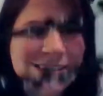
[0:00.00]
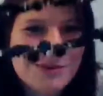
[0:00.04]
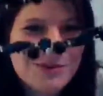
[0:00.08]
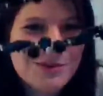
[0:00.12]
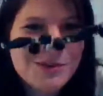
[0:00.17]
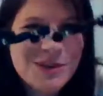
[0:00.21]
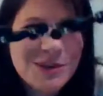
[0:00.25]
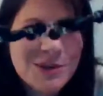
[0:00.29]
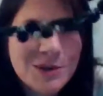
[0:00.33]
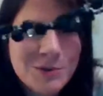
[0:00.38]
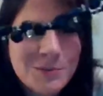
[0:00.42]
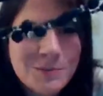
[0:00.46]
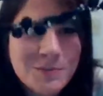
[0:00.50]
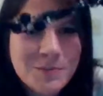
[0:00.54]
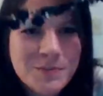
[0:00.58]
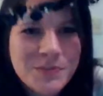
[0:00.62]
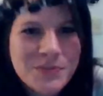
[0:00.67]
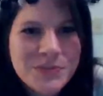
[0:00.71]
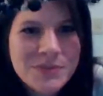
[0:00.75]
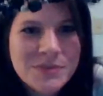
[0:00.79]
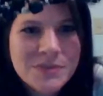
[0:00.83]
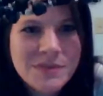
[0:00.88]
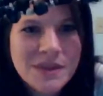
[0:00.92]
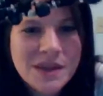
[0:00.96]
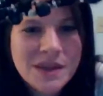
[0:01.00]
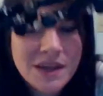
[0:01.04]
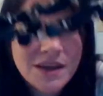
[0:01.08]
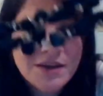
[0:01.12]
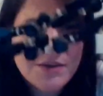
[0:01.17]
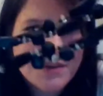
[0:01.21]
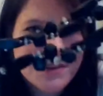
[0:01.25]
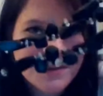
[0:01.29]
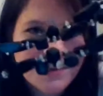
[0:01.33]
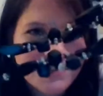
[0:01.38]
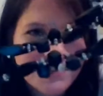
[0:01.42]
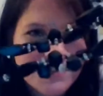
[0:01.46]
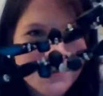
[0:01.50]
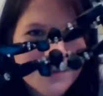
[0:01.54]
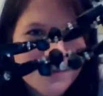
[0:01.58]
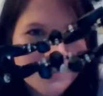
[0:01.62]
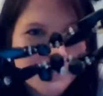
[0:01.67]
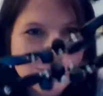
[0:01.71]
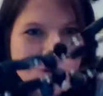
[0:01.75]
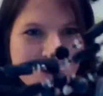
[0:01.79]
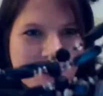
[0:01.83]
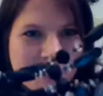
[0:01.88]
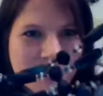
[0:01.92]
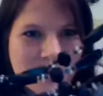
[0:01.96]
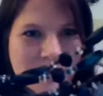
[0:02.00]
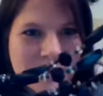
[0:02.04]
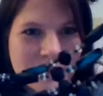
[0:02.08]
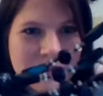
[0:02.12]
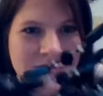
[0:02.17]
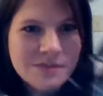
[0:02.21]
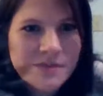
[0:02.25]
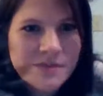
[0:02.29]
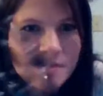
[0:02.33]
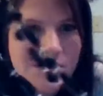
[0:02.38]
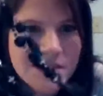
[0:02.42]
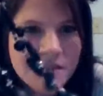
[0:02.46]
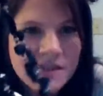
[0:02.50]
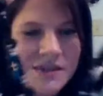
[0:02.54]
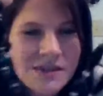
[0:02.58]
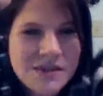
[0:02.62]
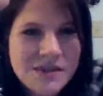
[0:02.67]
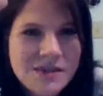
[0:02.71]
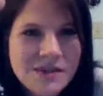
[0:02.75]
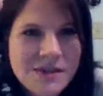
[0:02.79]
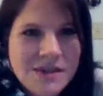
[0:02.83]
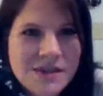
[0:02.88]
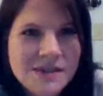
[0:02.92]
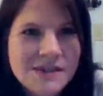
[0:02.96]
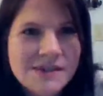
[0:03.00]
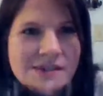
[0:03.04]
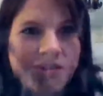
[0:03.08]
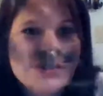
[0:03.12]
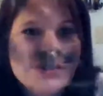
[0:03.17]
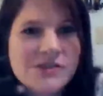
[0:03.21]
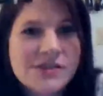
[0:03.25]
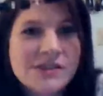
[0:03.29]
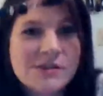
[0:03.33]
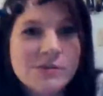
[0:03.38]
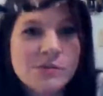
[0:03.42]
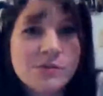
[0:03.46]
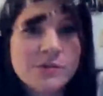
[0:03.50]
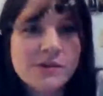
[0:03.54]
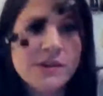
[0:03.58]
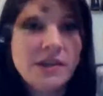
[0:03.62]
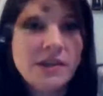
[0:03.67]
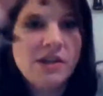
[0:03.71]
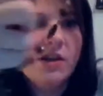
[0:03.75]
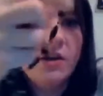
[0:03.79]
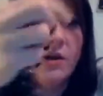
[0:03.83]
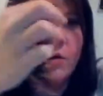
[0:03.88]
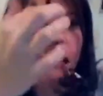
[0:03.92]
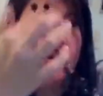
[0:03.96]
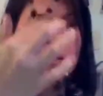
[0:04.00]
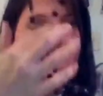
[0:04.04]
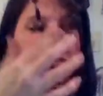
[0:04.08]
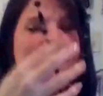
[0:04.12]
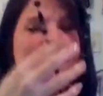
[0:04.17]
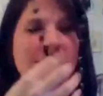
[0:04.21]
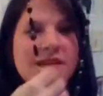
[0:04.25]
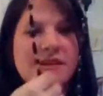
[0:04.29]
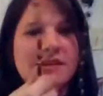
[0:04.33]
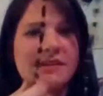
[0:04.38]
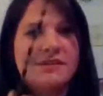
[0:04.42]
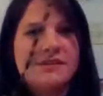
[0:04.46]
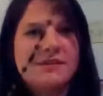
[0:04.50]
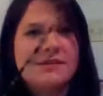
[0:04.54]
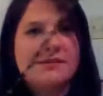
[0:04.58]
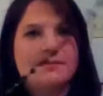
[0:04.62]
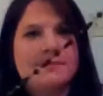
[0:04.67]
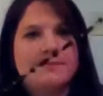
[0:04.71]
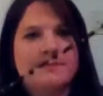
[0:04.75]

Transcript: so, you know, everything feels warm. This is a really long one. Look at this.